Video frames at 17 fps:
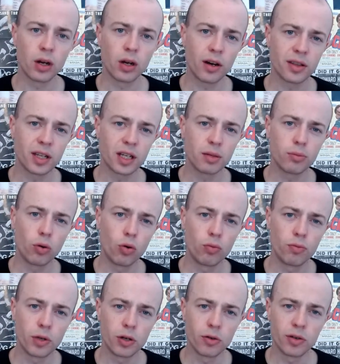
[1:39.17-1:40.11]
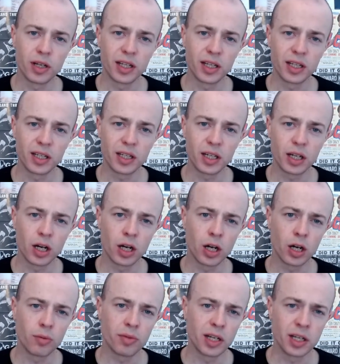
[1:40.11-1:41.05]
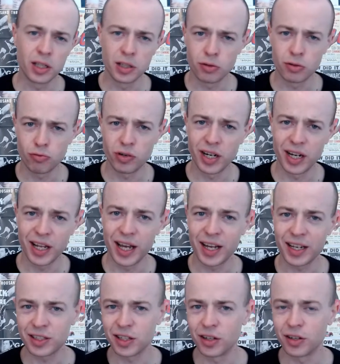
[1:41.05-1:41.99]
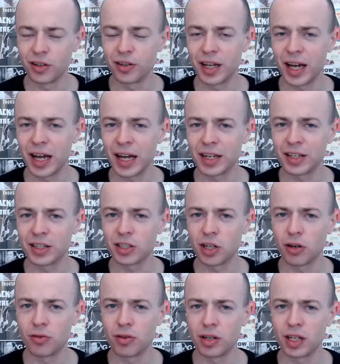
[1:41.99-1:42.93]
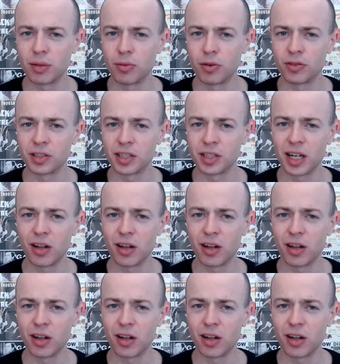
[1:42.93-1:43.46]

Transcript: I think Paul Muni um, is really excellent as Tony Camonte.